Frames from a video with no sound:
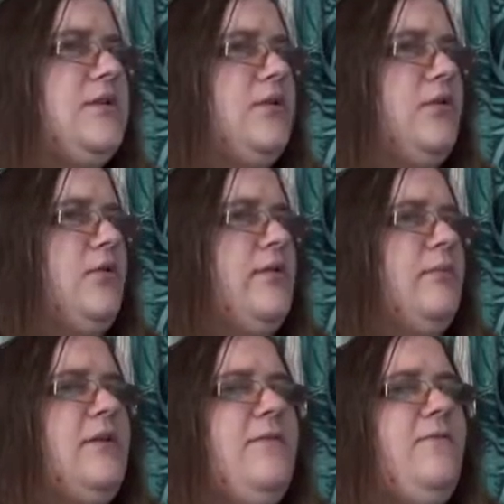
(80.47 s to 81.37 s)
do is I'm
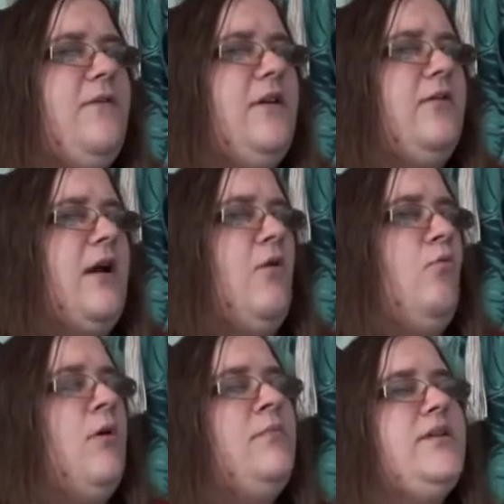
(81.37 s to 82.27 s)
going to figure out
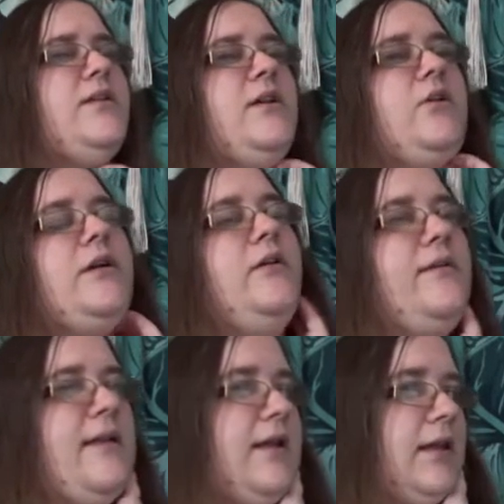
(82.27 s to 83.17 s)
what
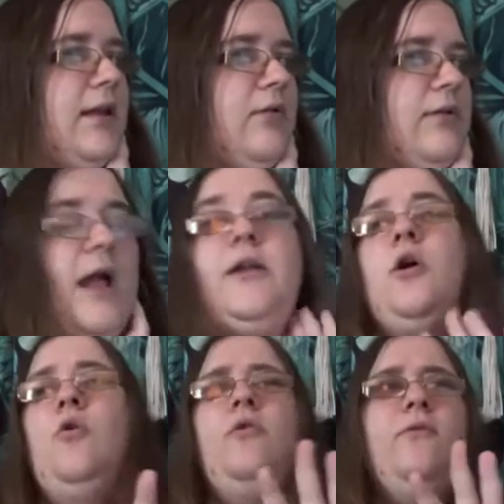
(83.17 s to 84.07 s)
materials I can use. I
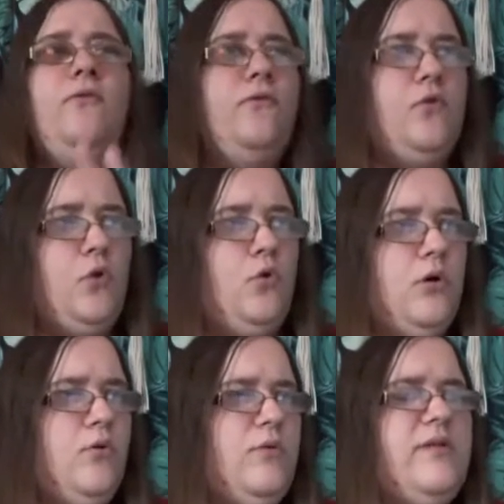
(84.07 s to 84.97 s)
know the
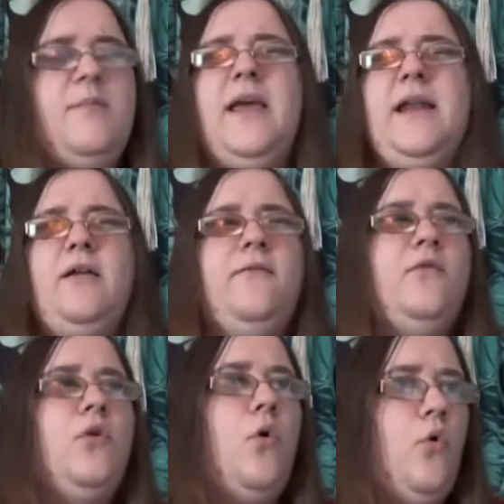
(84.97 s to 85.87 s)
floor was made out of
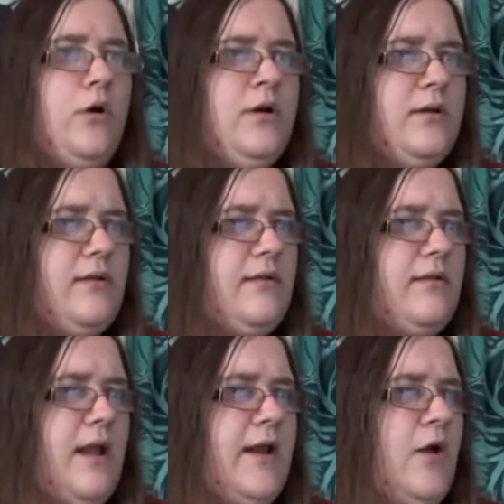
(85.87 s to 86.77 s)

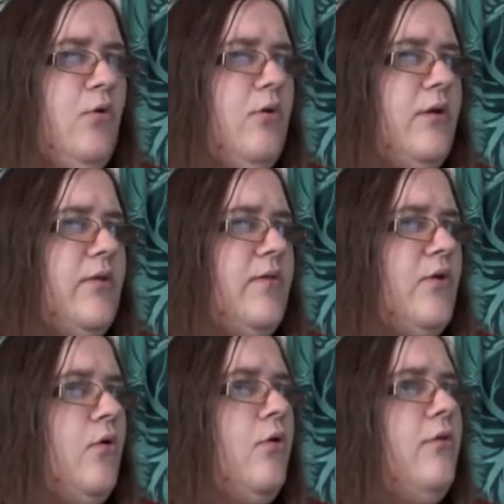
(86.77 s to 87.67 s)
quartz. I know that
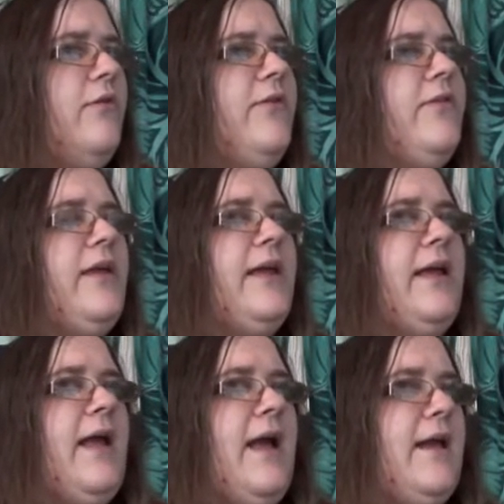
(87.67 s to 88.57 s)
the whole
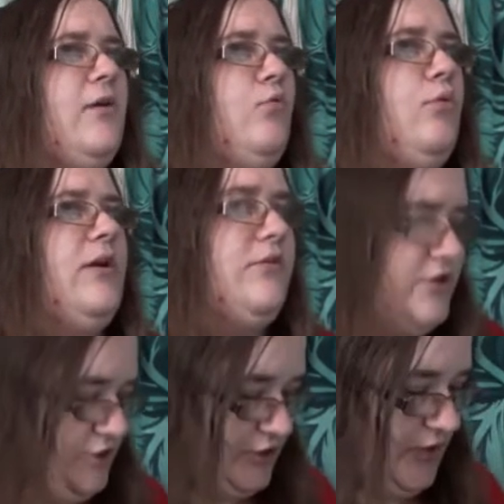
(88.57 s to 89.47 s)
thing had a
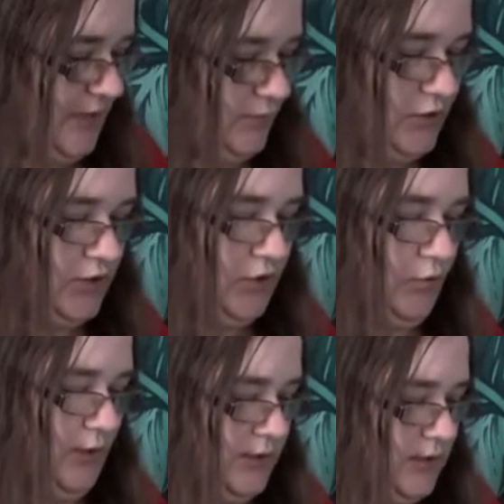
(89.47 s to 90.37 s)
weird shape
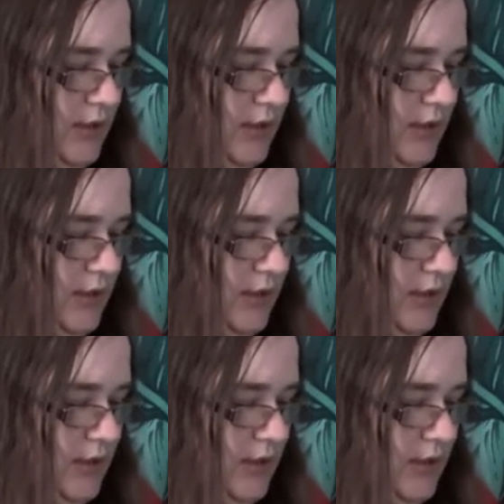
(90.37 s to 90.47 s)
to it.